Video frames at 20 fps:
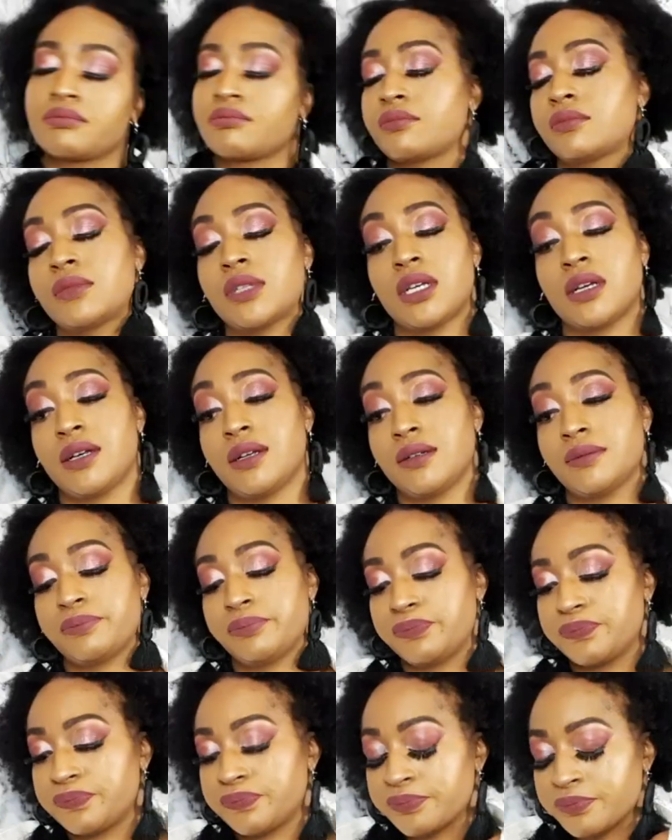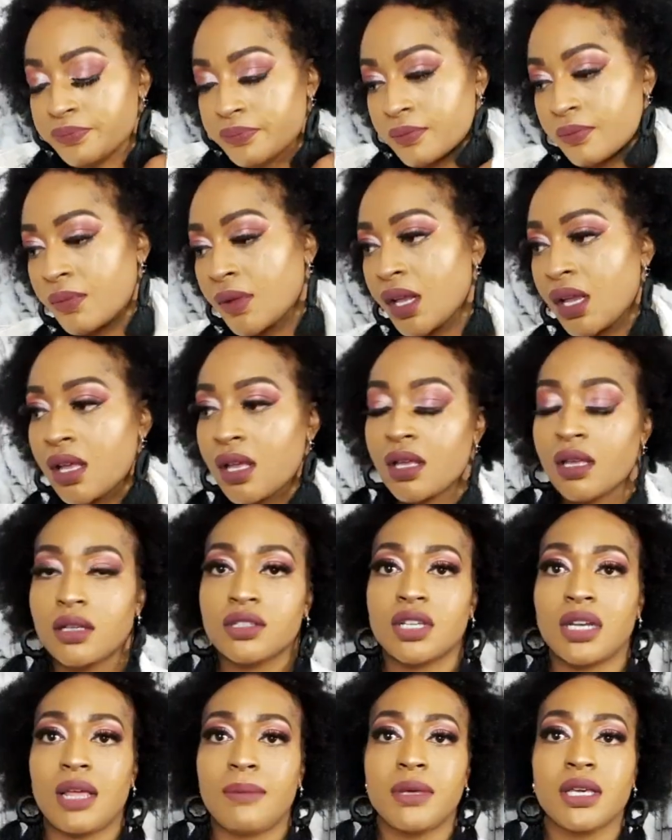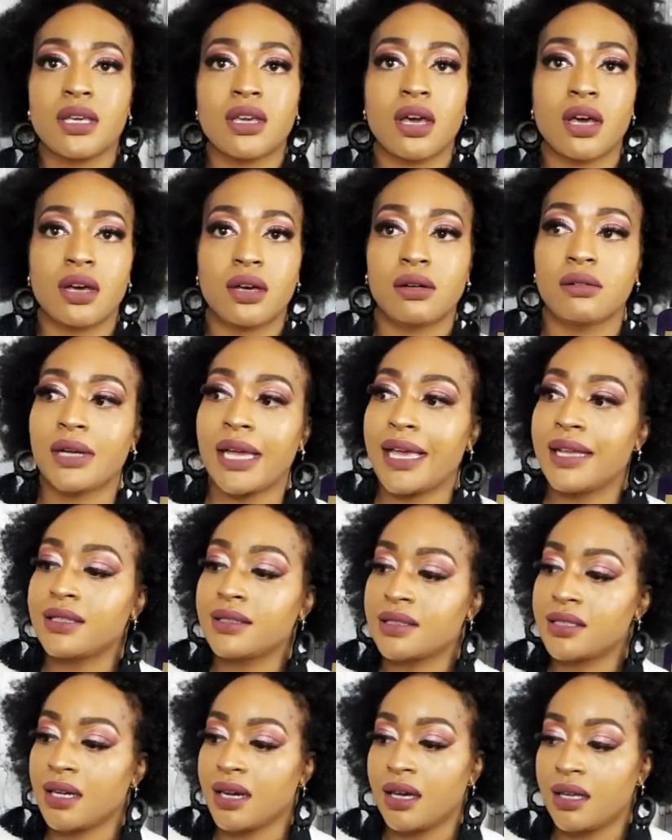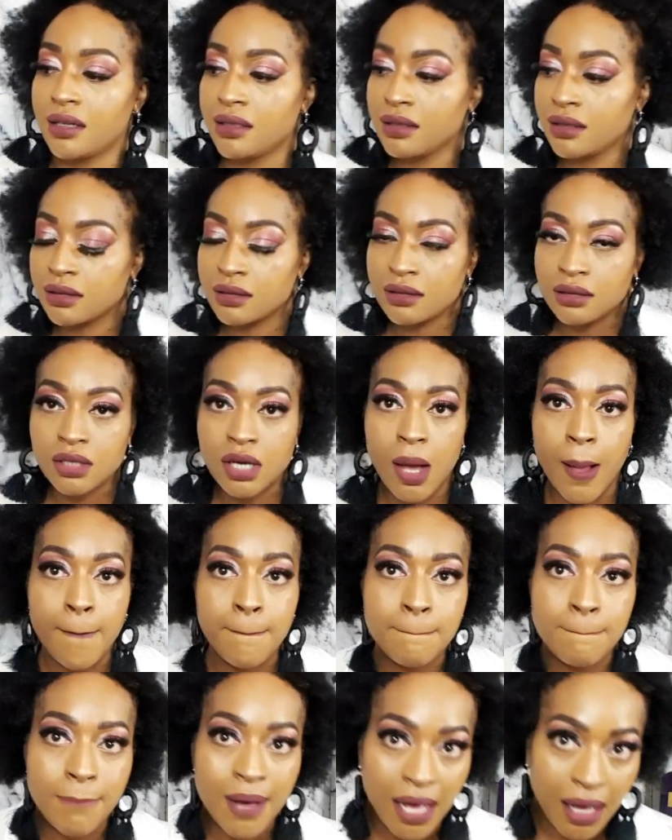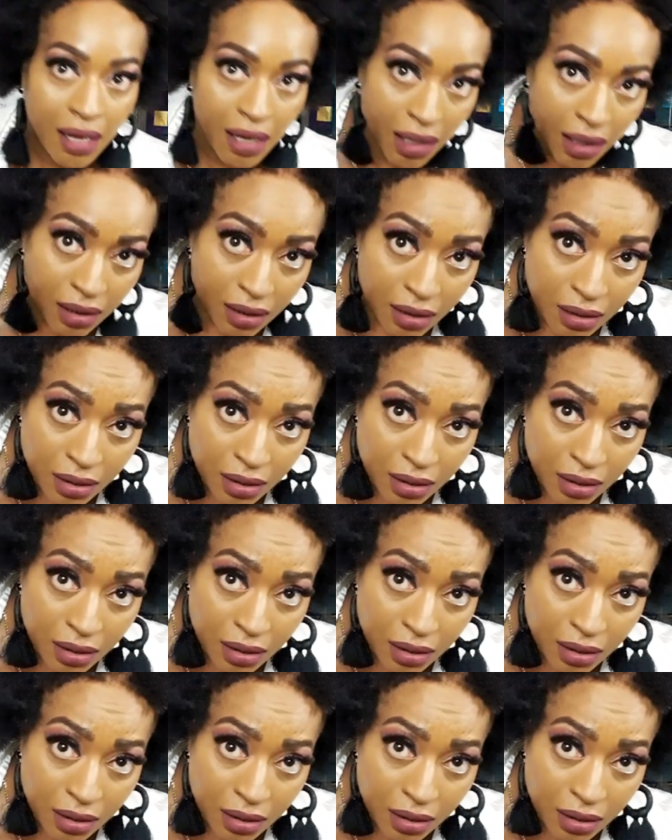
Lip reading: No. So let me go get it done, come back.